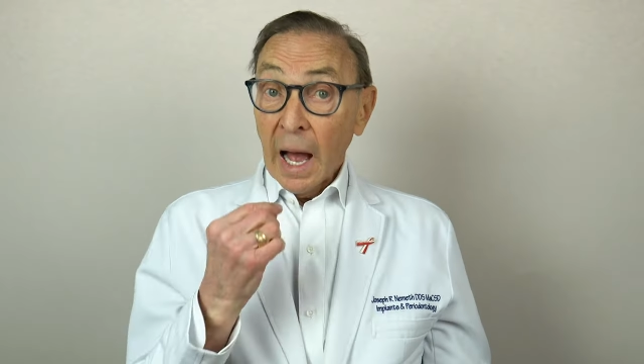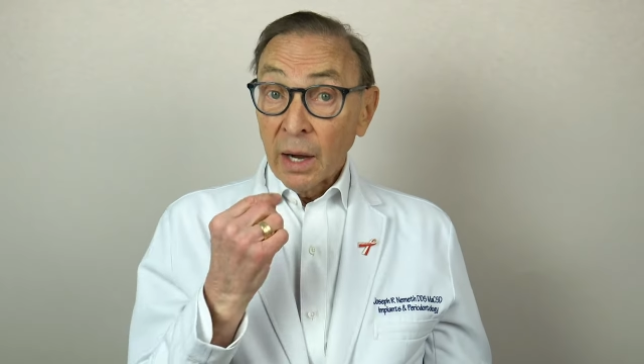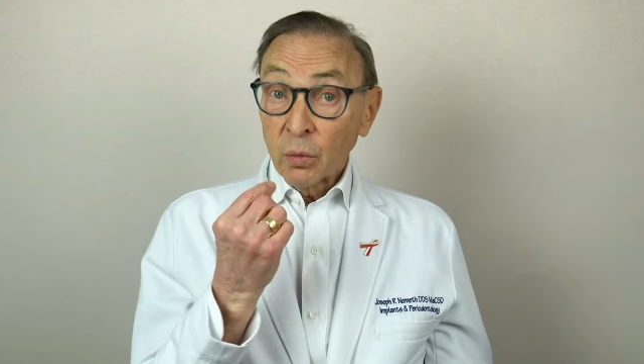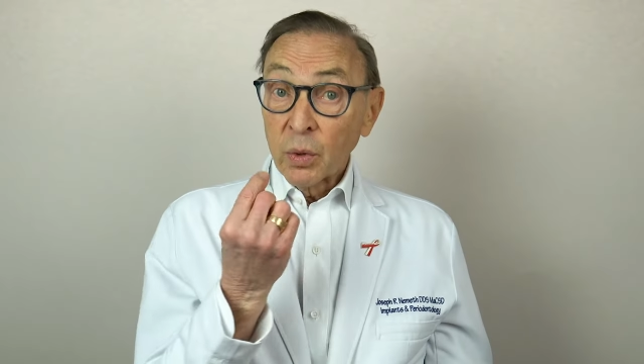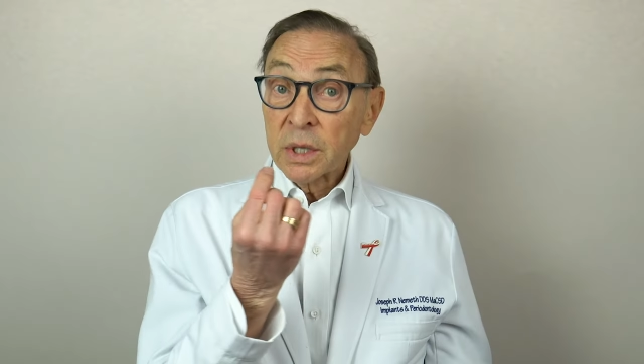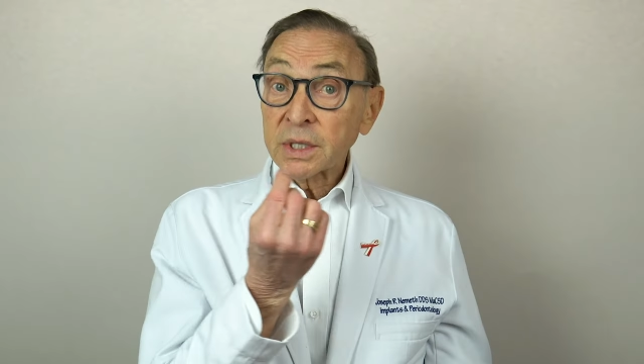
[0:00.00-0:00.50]
I
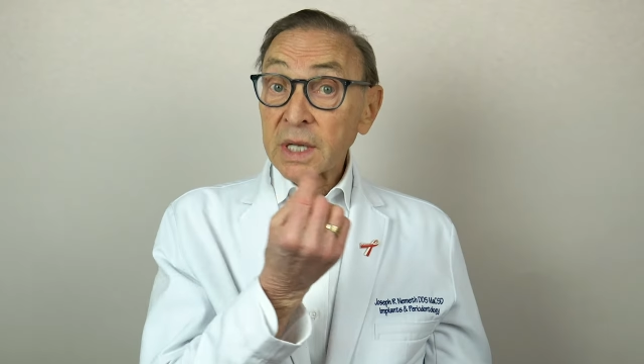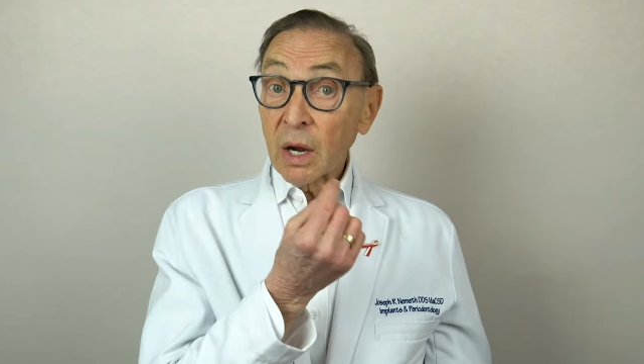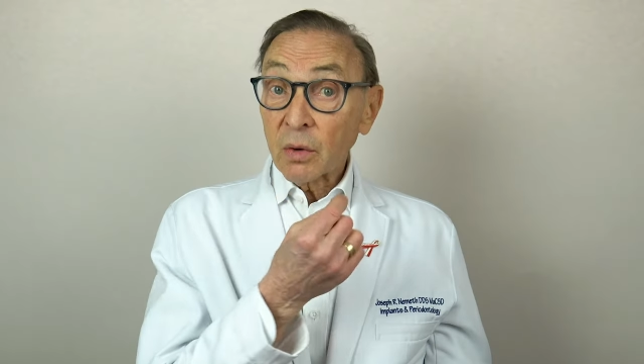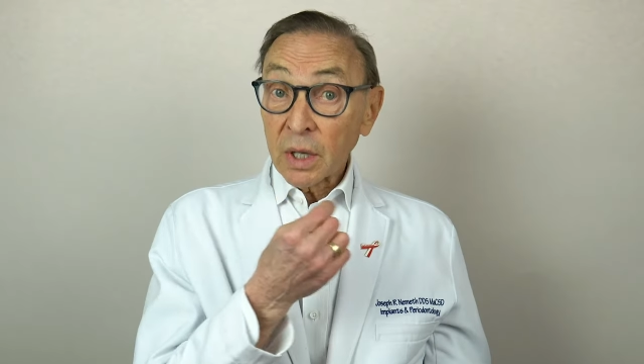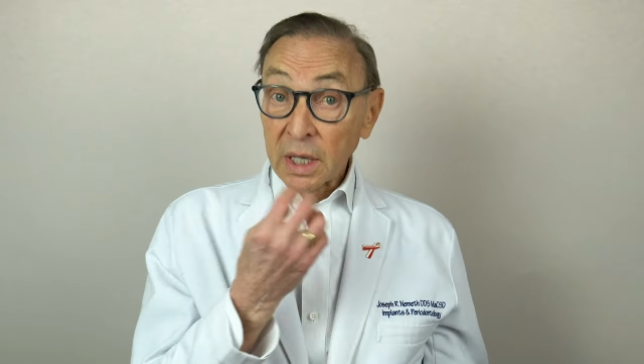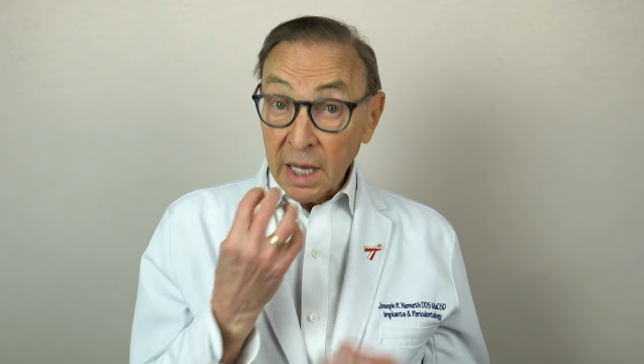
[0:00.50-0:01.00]
rinsed
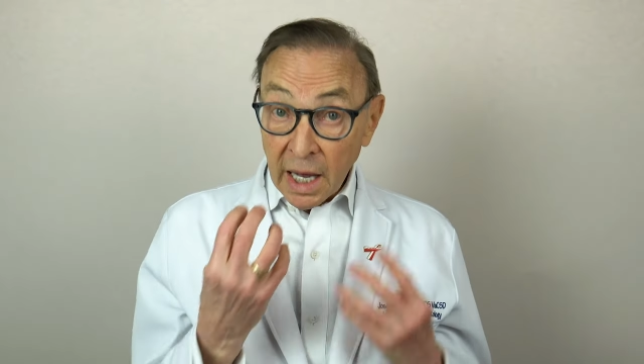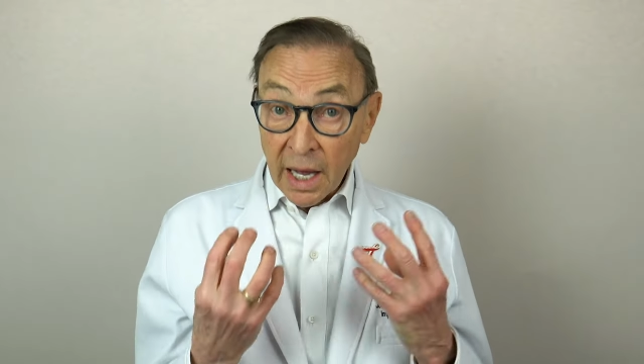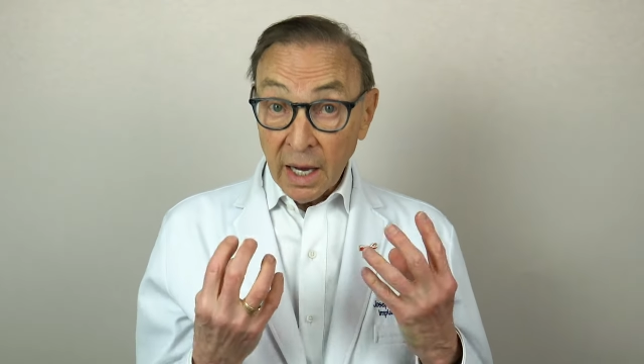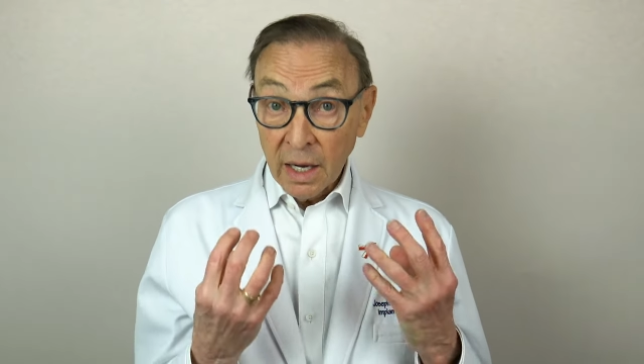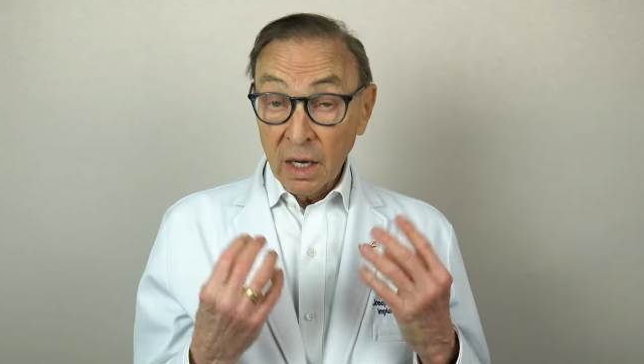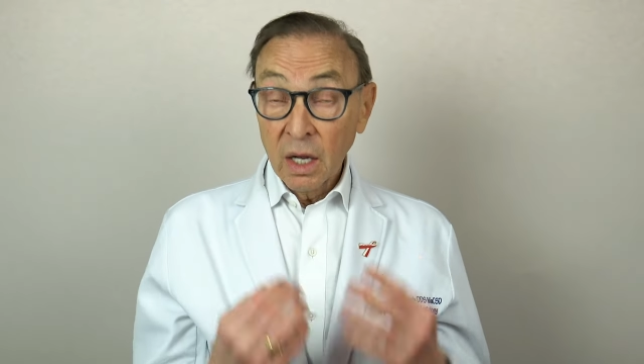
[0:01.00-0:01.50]
out
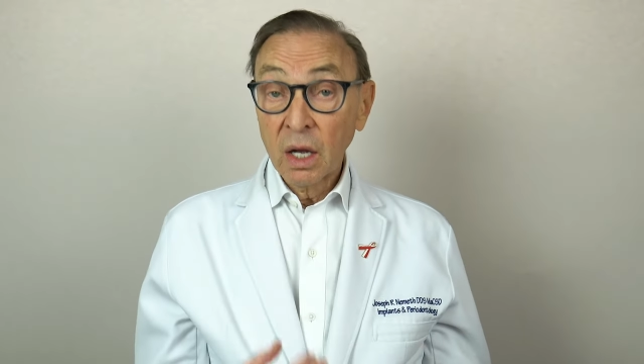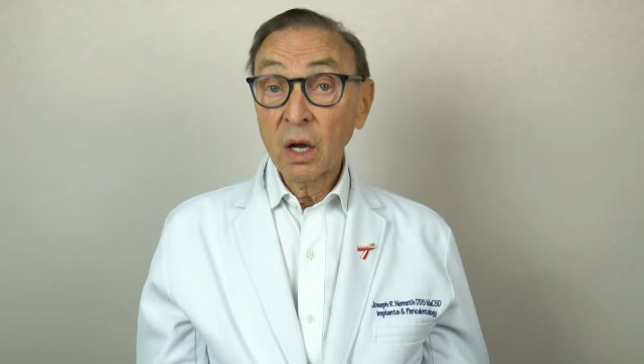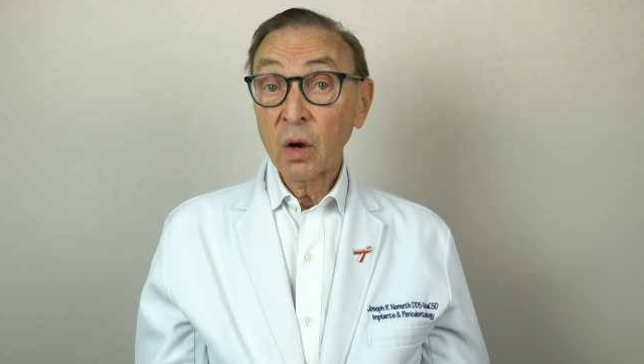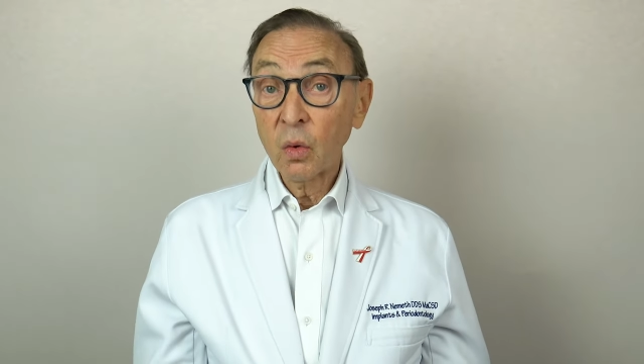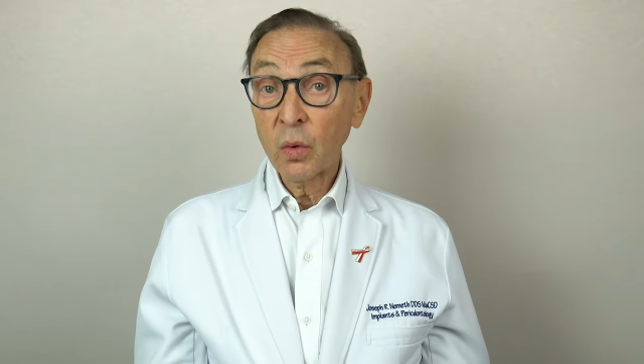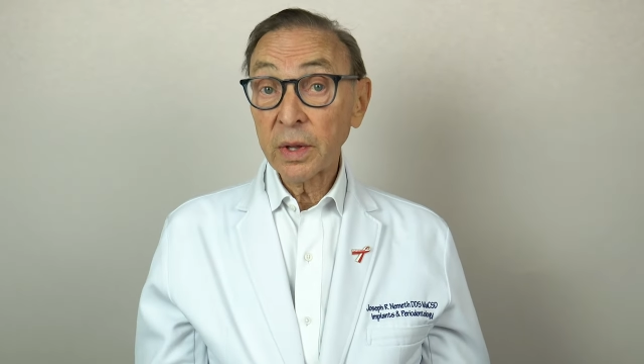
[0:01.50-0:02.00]
again
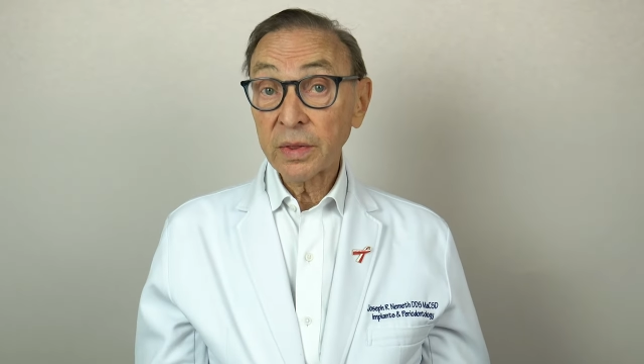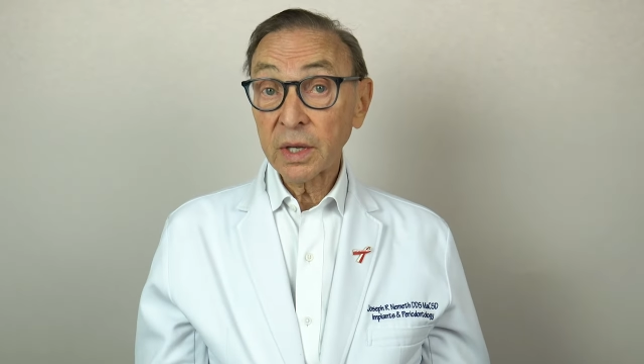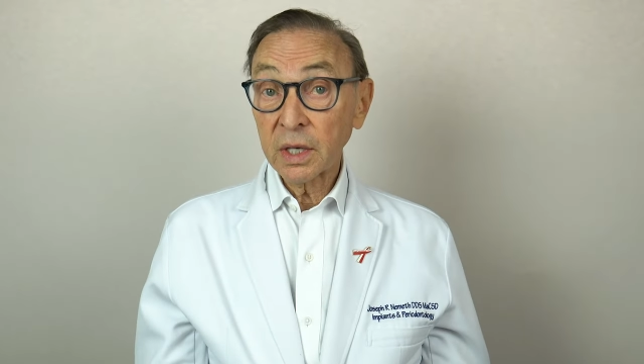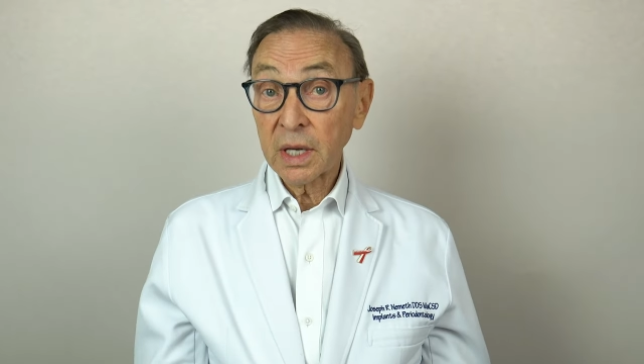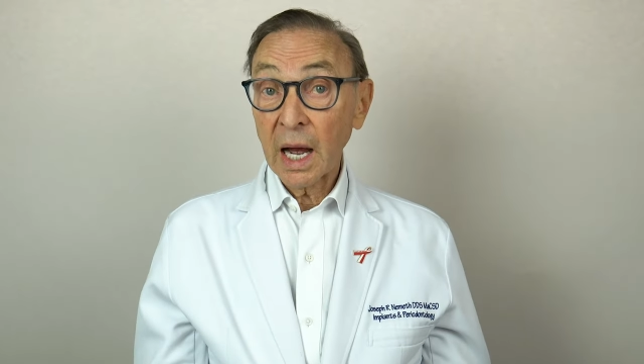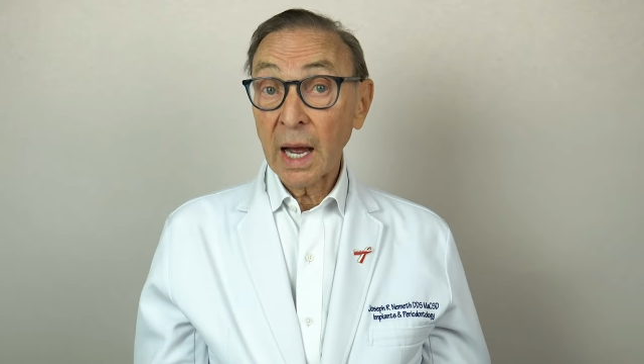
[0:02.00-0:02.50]
with
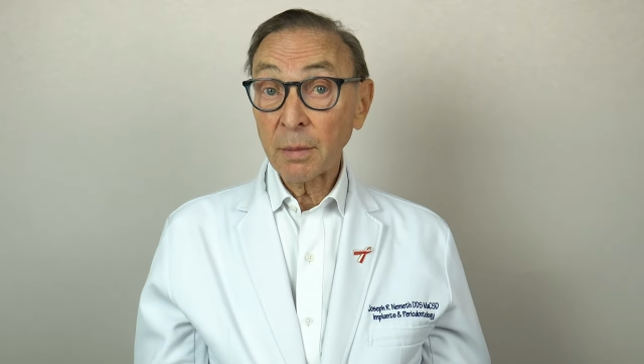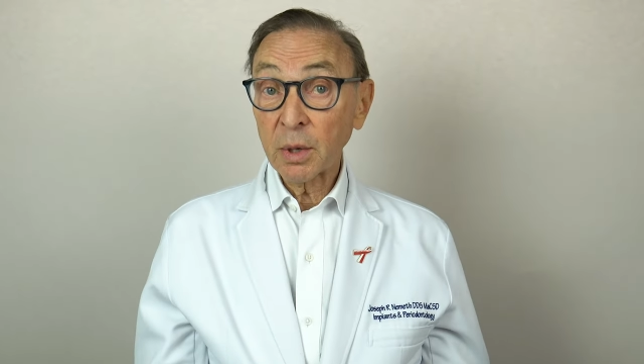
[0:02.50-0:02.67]
the dye,